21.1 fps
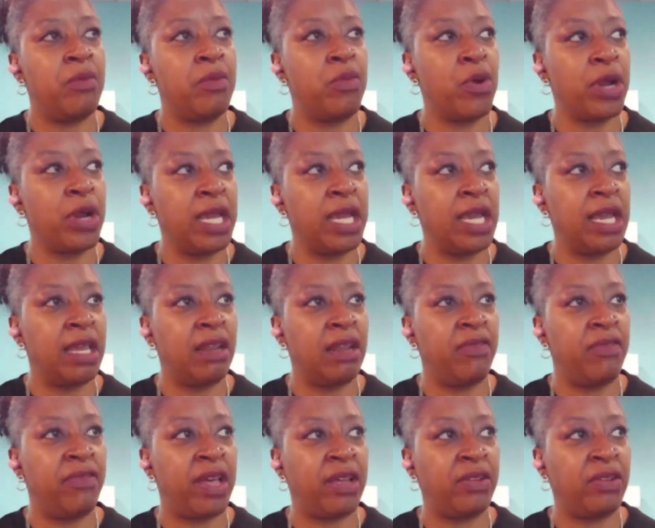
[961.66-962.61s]
working in
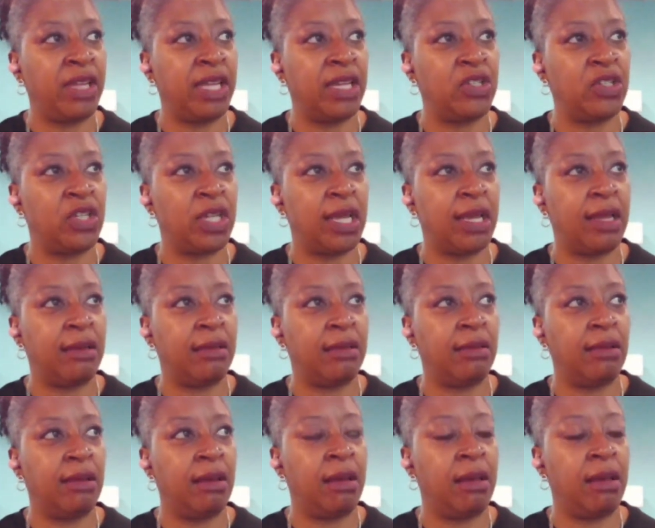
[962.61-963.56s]
a
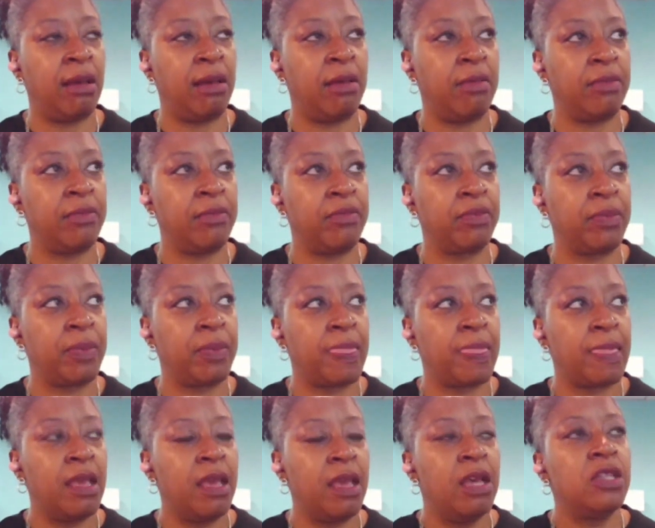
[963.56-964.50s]
foundation.
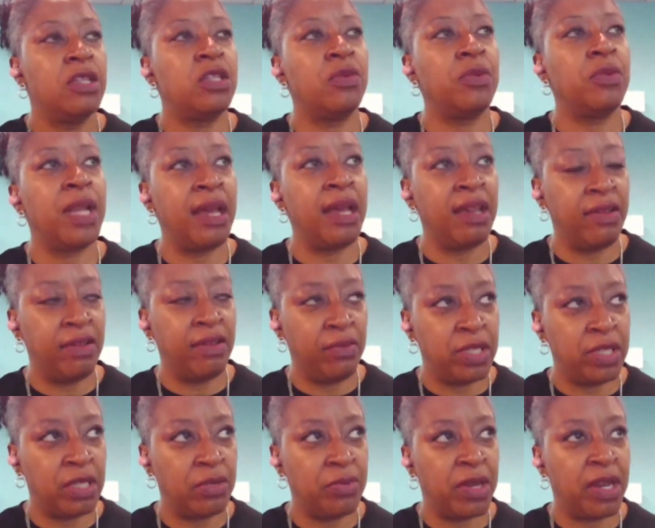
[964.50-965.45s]
So when
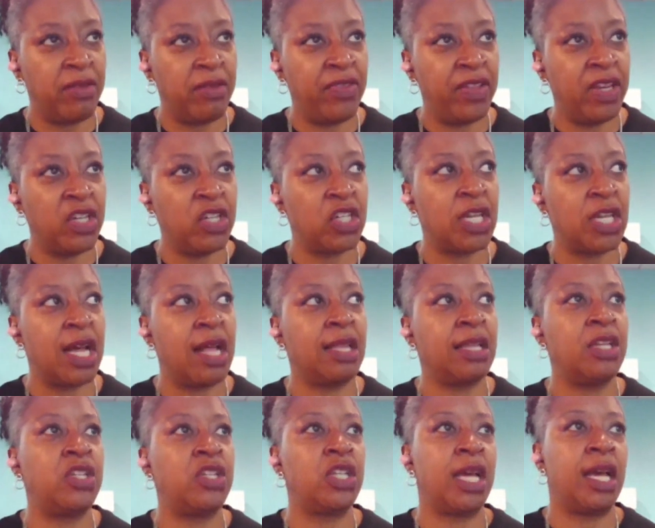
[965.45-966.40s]
I finished
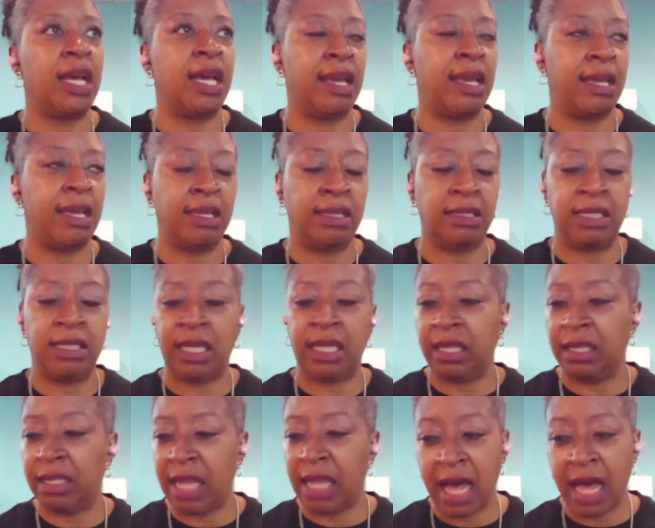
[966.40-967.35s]
college, I did
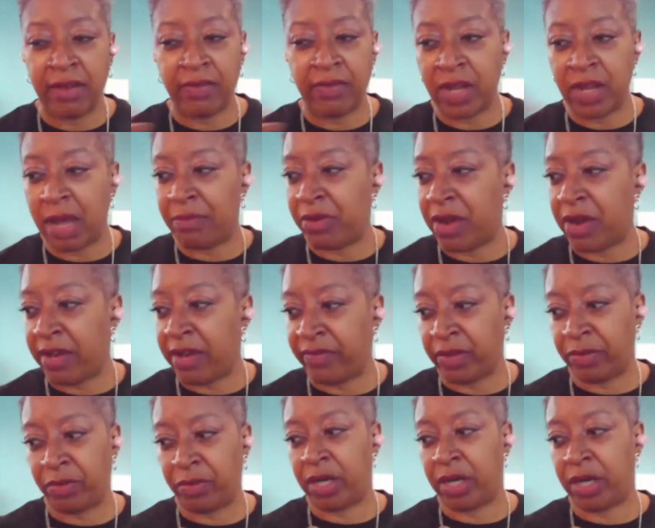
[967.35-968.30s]
a lot of
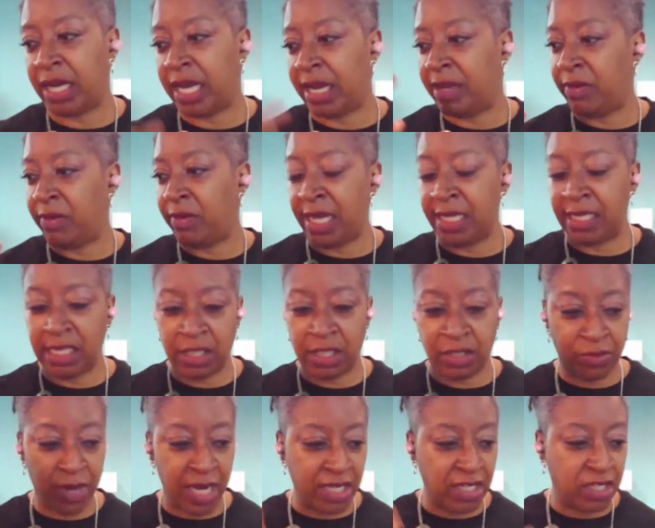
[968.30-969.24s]
nonprofit work. I did
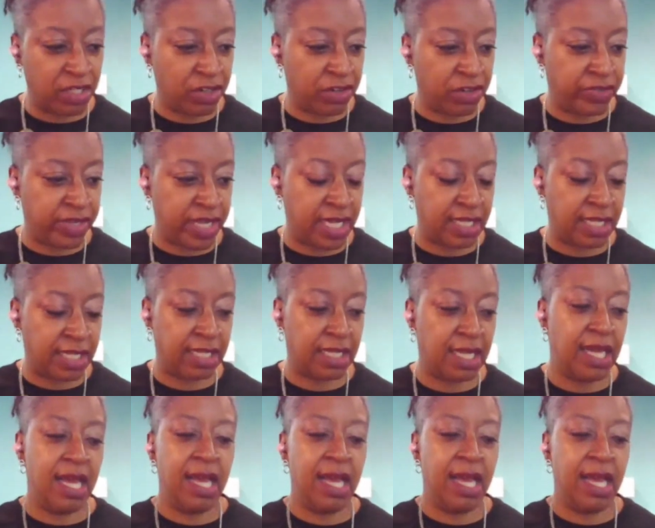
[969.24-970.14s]
direct service,